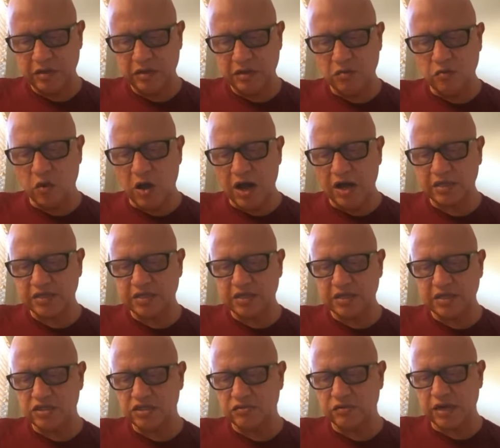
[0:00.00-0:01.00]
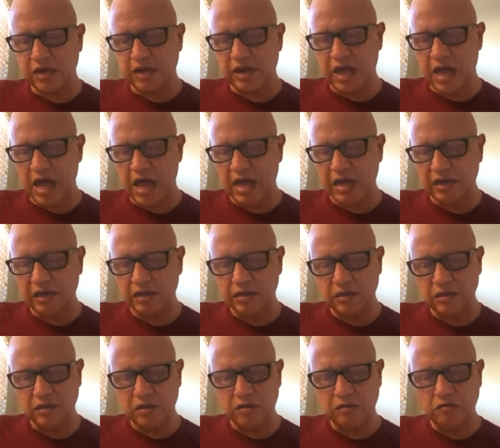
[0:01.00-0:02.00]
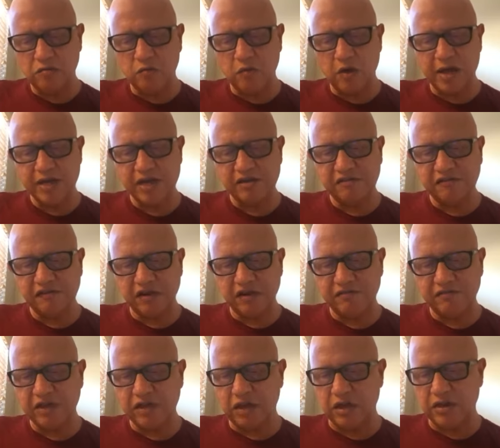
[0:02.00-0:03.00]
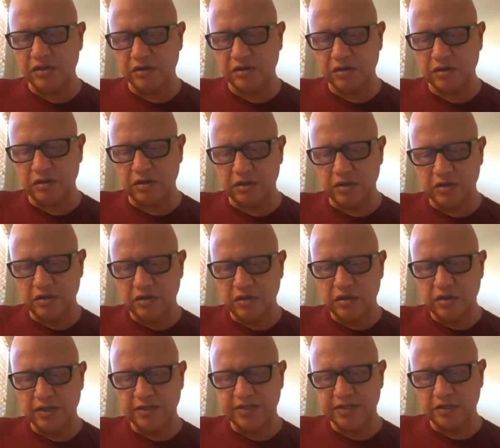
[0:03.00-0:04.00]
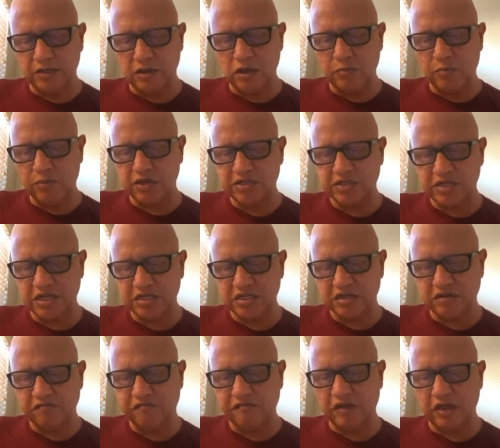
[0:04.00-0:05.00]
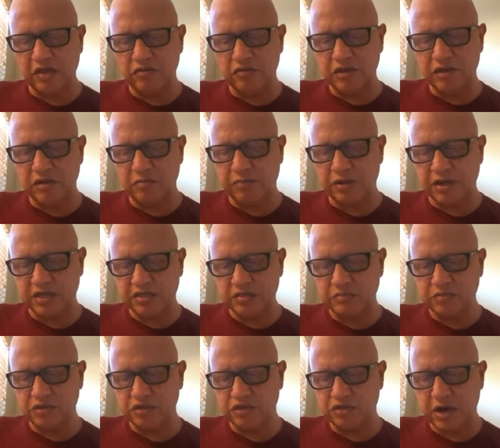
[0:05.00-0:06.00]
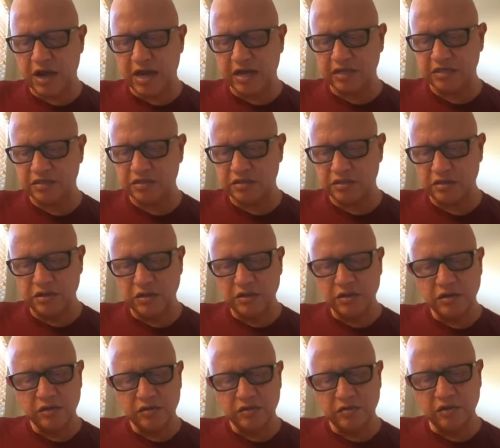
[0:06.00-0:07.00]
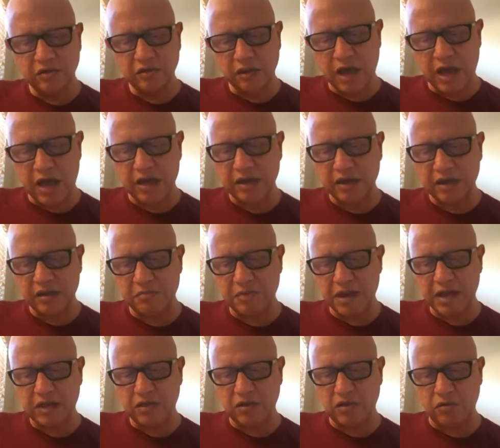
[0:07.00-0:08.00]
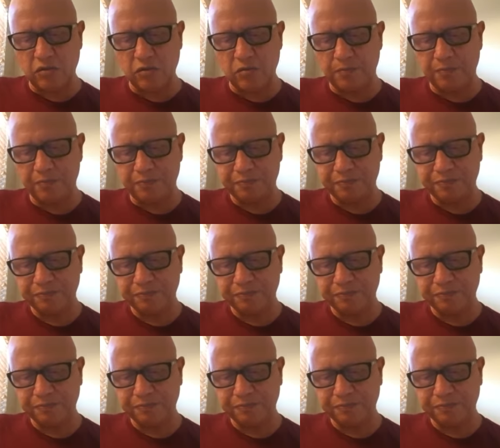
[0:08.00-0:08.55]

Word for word: They walked in a straight line, one in front of the other, a slow procession following the apostles' tracks through the lot and back home.